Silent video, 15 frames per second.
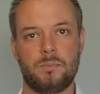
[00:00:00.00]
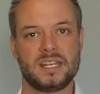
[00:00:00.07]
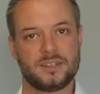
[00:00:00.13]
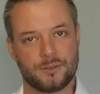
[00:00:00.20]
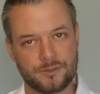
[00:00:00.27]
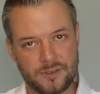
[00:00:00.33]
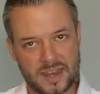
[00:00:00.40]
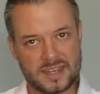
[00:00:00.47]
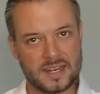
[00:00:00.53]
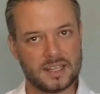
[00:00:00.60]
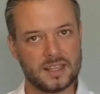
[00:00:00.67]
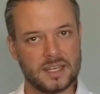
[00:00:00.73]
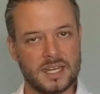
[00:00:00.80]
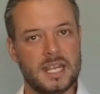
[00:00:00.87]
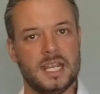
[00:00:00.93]
by
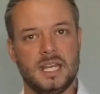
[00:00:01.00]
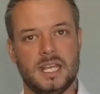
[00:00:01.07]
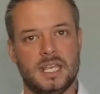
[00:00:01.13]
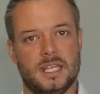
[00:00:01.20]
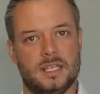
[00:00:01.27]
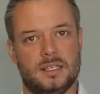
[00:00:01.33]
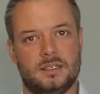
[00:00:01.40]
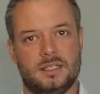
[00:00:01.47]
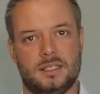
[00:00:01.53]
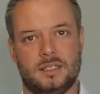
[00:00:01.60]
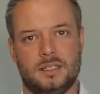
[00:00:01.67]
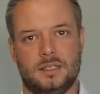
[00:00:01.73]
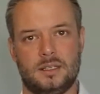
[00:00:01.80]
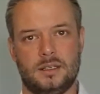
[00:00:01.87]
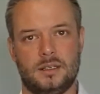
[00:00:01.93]
defending the needy
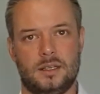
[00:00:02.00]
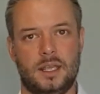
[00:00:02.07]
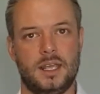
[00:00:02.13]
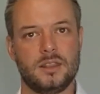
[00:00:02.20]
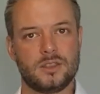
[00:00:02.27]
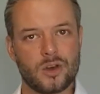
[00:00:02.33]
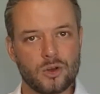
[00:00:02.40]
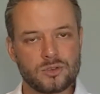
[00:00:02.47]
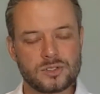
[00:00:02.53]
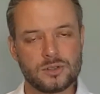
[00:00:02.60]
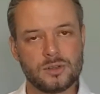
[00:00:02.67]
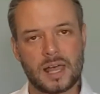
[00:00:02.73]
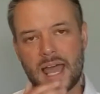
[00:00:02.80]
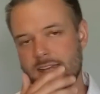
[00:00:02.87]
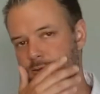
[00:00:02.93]
and those
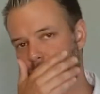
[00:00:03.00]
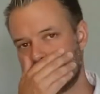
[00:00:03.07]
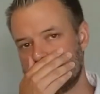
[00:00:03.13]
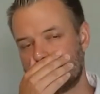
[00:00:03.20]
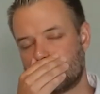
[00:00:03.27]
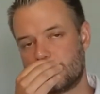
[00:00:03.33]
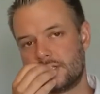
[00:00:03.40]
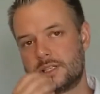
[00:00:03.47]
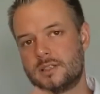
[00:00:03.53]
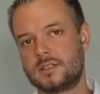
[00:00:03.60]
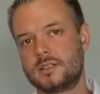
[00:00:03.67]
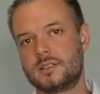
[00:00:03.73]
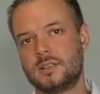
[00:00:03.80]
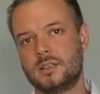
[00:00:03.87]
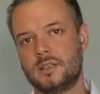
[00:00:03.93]
who lack
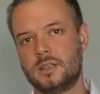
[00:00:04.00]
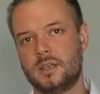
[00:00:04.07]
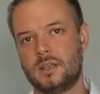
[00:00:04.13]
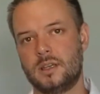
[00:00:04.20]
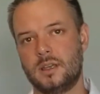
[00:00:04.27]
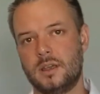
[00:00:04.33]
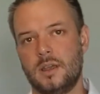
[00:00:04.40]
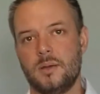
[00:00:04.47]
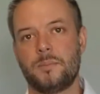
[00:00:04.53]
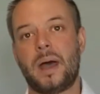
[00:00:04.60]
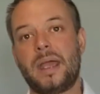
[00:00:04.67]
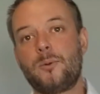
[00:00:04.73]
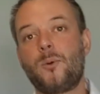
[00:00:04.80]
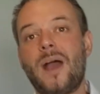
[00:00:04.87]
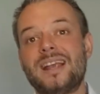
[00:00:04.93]
resources,
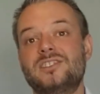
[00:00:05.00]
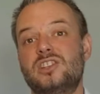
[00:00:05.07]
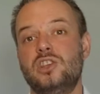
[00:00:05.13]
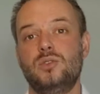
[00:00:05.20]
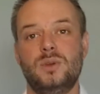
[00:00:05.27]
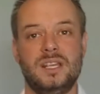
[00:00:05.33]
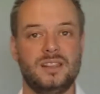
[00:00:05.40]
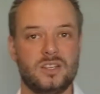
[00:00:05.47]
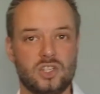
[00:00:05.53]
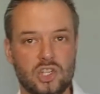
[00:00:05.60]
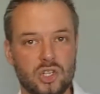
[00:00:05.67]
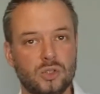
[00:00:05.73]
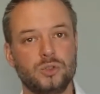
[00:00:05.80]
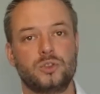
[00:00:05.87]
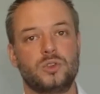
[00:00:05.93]
by rescuing the
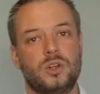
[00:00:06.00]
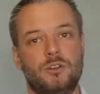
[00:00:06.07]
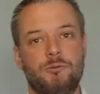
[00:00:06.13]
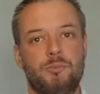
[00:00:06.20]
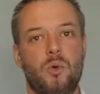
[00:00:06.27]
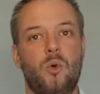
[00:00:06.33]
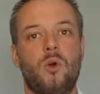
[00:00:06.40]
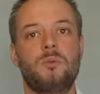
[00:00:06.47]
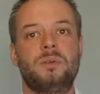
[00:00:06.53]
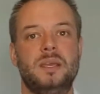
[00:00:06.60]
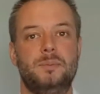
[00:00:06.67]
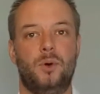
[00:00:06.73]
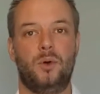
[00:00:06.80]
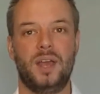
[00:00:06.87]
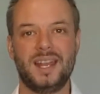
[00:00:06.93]
children of poor
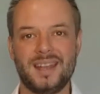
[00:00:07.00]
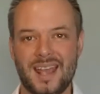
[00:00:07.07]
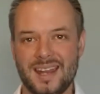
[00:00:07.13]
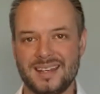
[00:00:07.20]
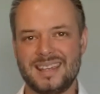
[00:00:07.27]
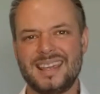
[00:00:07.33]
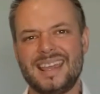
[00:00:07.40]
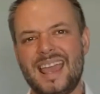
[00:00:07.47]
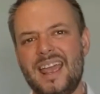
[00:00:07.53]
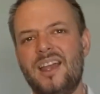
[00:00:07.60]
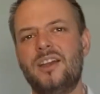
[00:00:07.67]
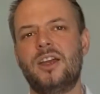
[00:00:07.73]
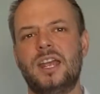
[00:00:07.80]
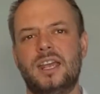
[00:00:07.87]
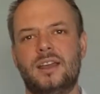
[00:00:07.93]
people and
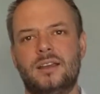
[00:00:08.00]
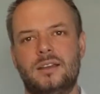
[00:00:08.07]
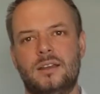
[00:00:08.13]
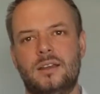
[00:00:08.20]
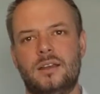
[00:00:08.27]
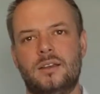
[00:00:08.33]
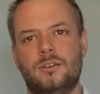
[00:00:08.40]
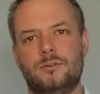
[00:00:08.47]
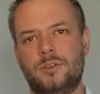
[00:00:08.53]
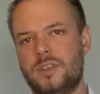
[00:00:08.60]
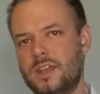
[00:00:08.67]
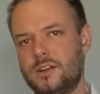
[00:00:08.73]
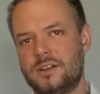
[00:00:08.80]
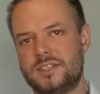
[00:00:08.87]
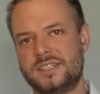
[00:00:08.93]
caring for
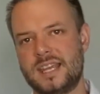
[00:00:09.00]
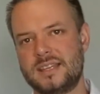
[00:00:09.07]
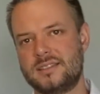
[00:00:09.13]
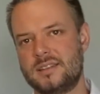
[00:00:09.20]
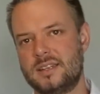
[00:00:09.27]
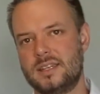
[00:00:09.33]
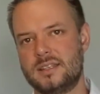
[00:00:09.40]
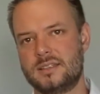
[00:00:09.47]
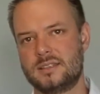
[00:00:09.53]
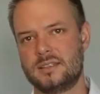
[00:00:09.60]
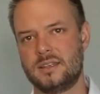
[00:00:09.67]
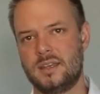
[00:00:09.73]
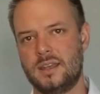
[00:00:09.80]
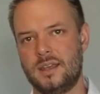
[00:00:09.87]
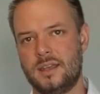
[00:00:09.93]
their
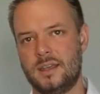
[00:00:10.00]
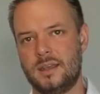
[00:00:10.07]
necessities.